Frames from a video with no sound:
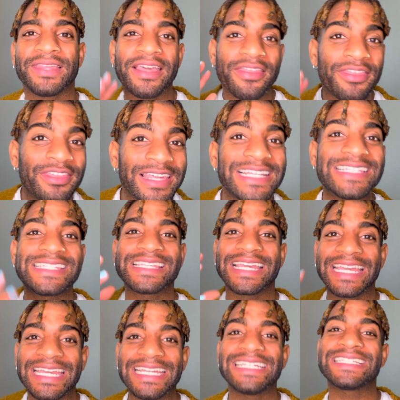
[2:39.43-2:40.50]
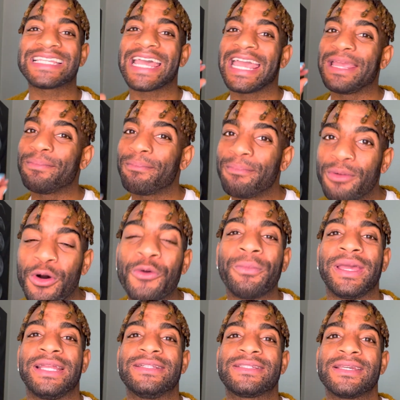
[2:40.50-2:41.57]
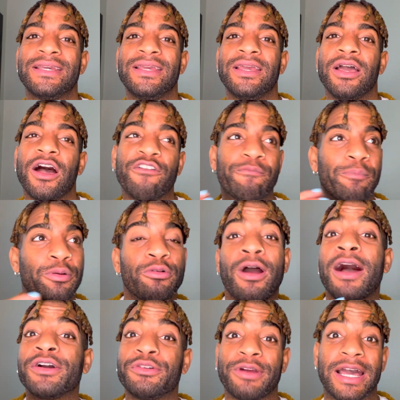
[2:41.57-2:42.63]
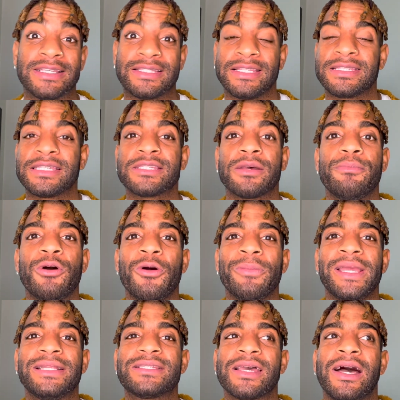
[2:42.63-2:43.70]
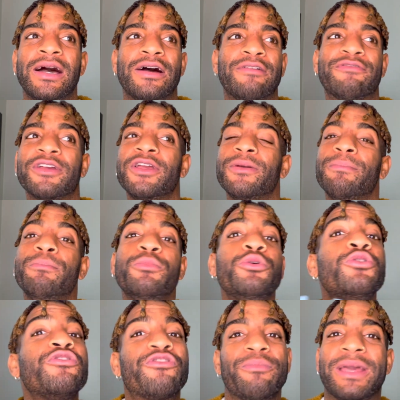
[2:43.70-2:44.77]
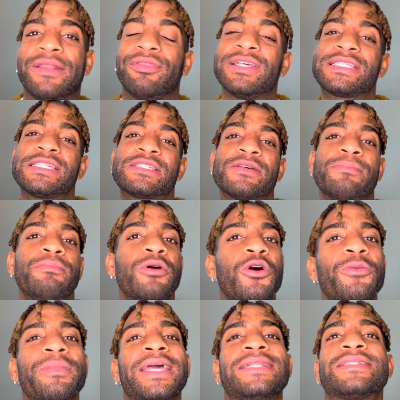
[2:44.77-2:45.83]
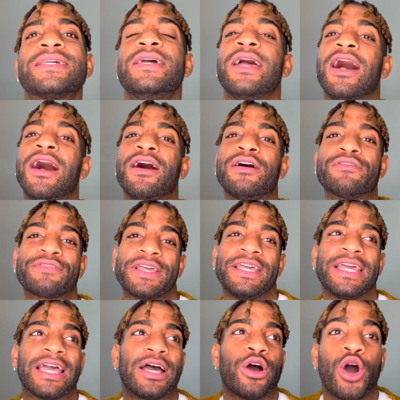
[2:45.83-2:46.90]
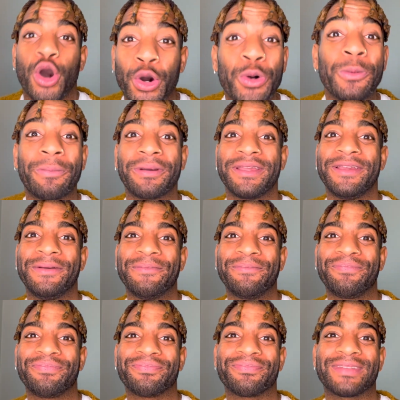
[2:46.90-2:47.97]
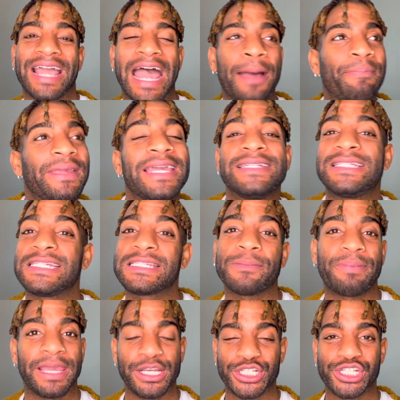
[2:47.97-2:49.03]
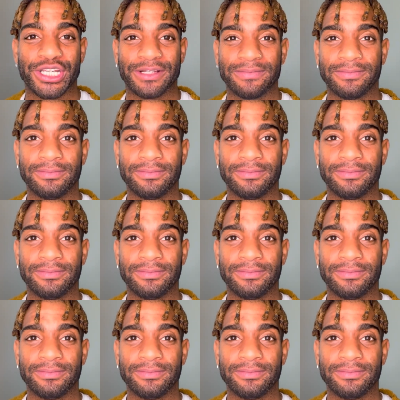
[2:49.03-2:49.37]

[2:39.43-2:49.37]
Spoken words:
This is a moment of progress. This is a moment of movement. This is a moment of hope, happy anticipation.